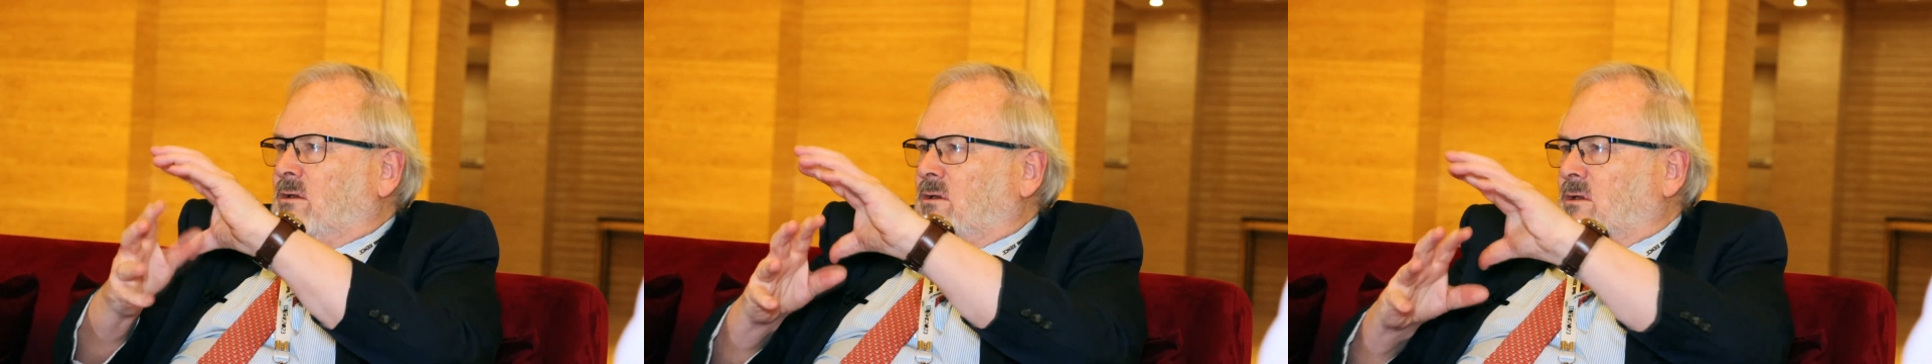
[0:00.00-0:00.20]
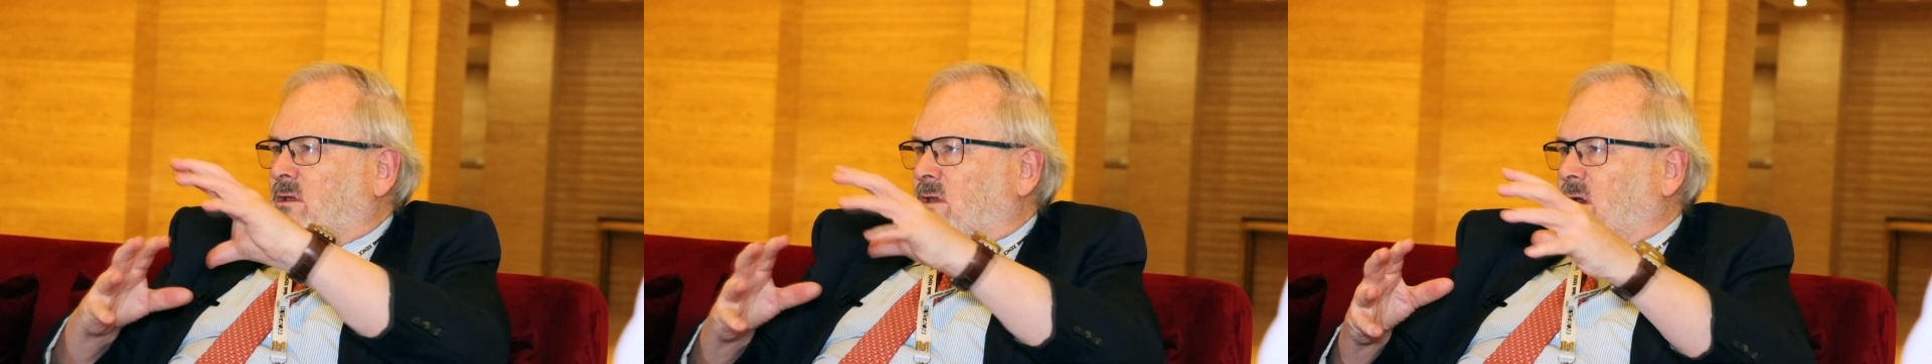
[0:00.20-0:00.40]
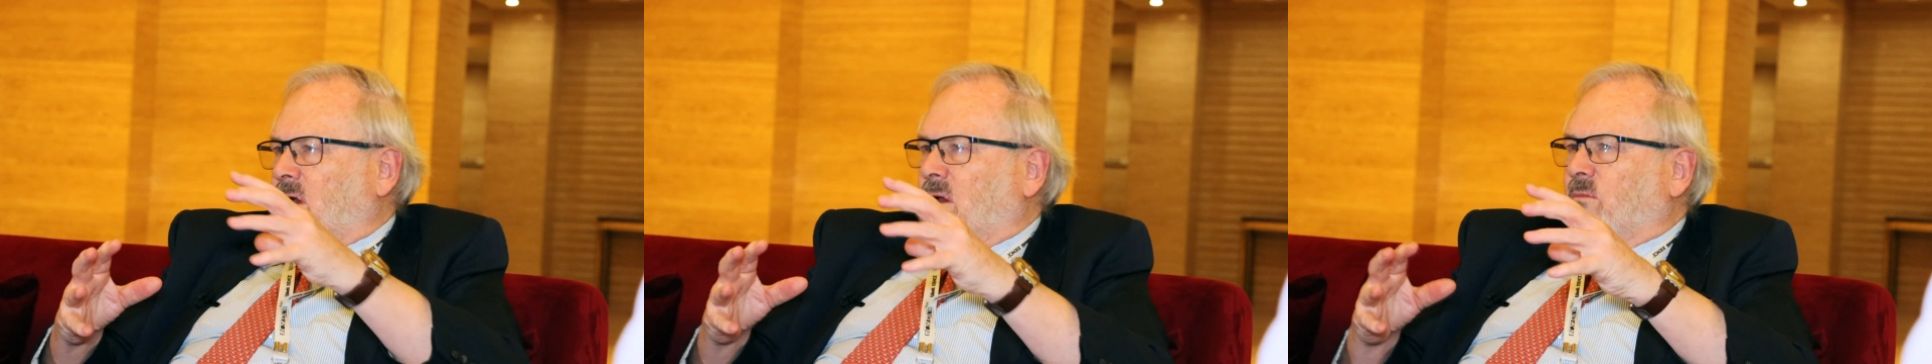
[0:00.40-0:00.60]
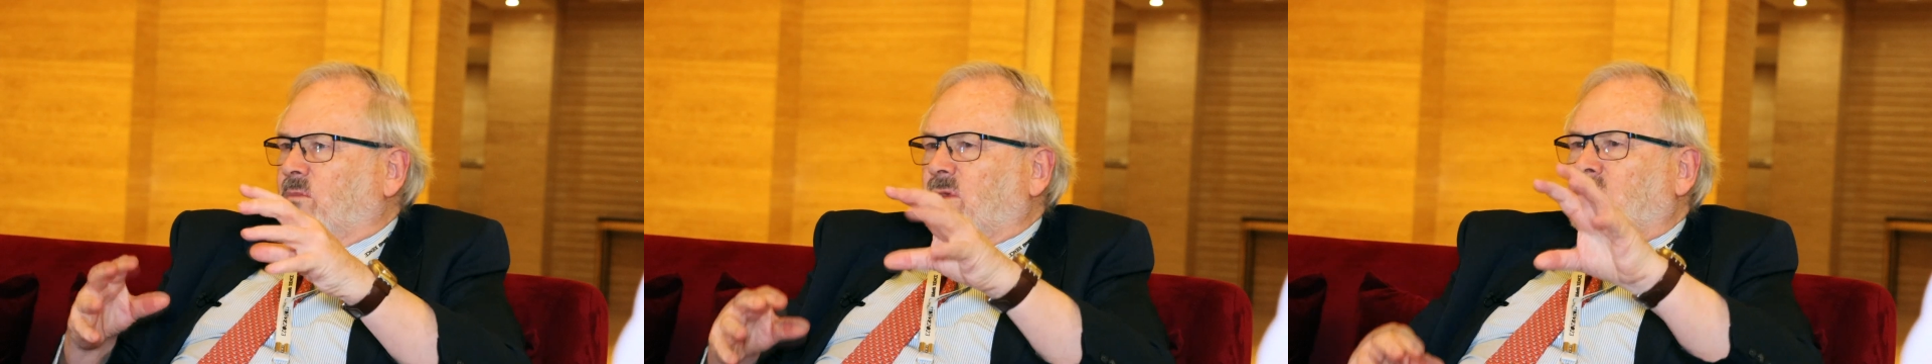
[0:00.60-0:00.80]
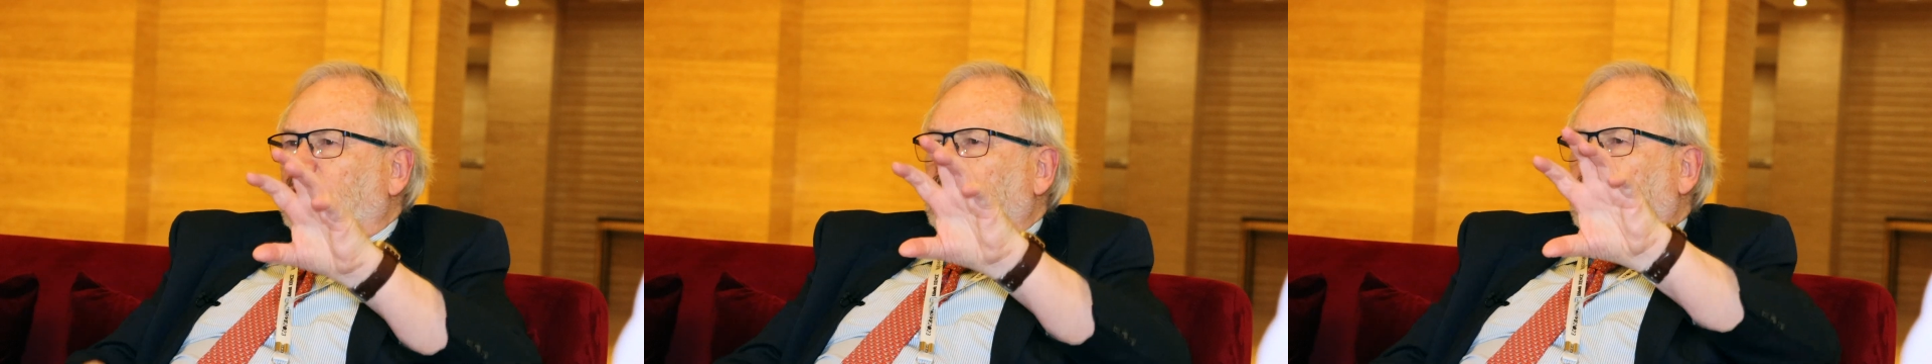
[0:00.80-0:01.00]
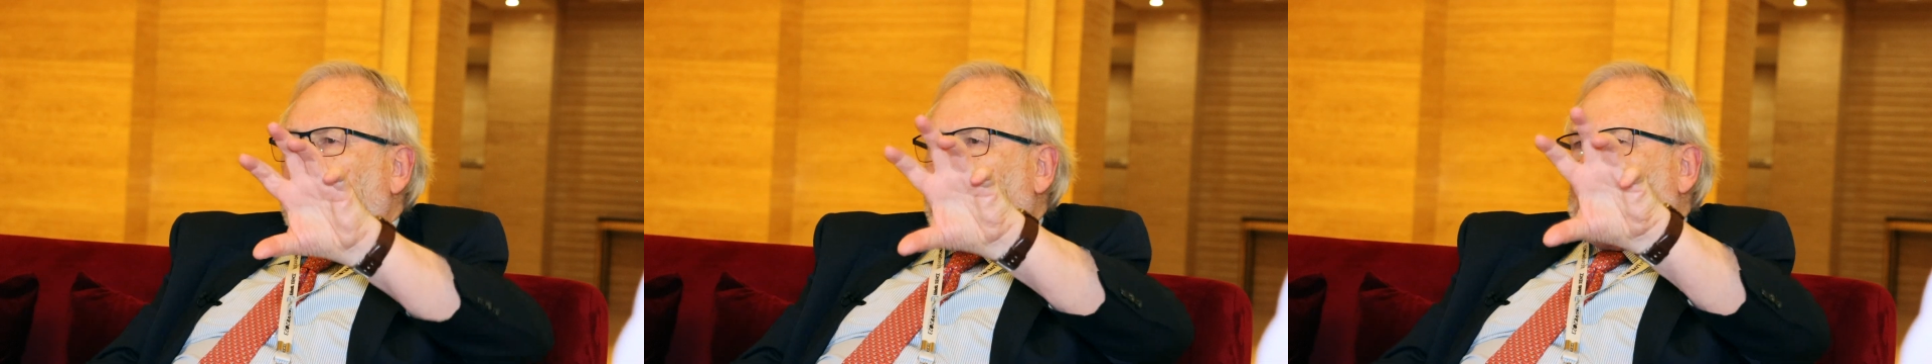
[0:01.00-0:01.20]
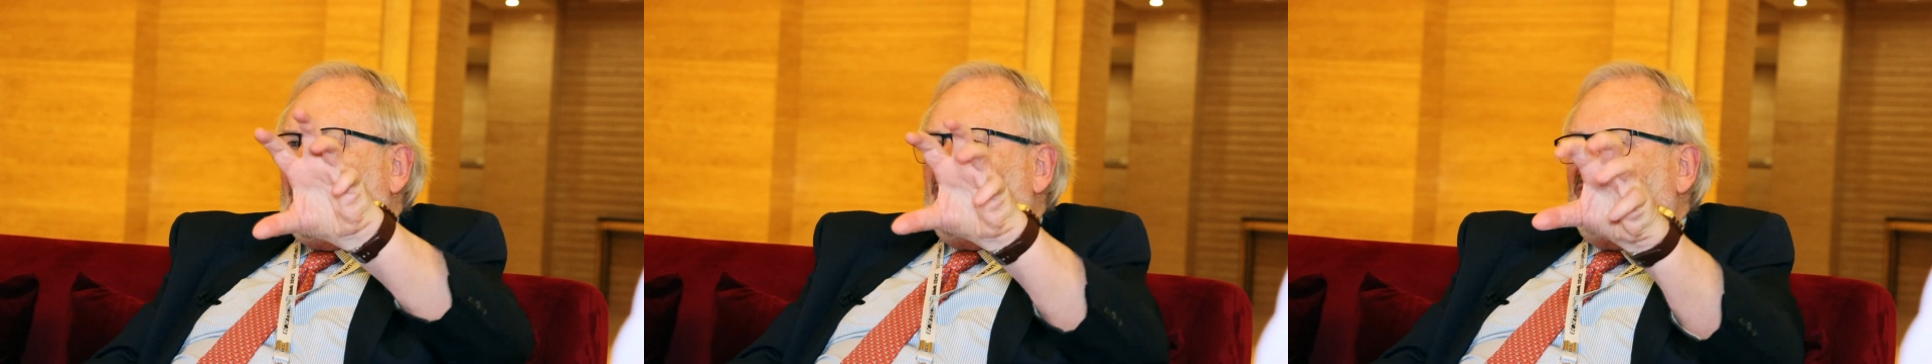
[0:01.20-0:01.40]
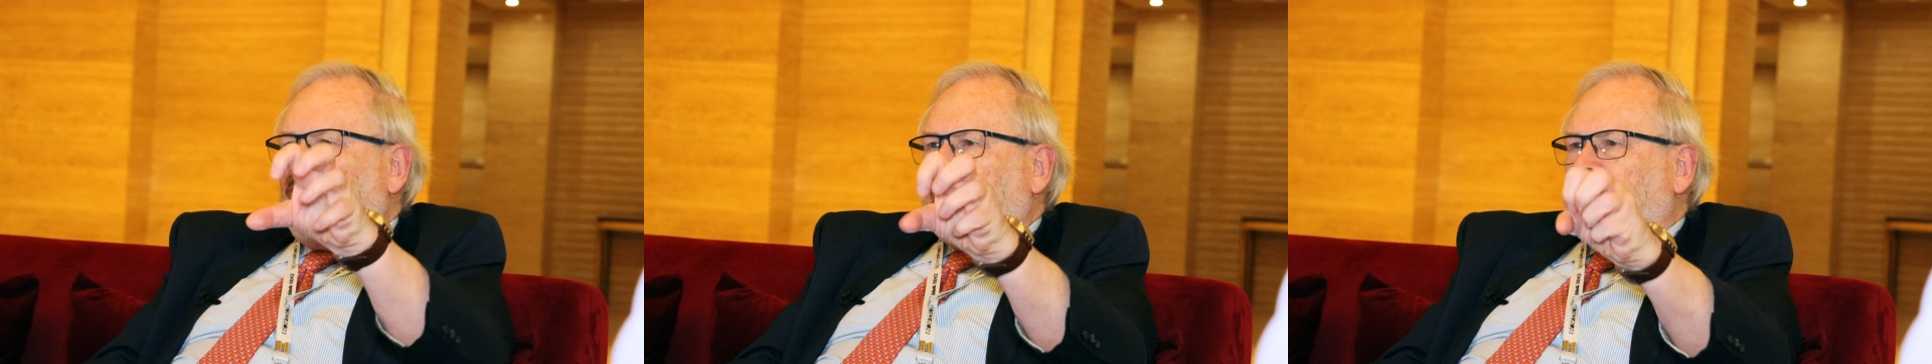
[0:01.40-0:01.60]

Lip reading: the therapy. You will have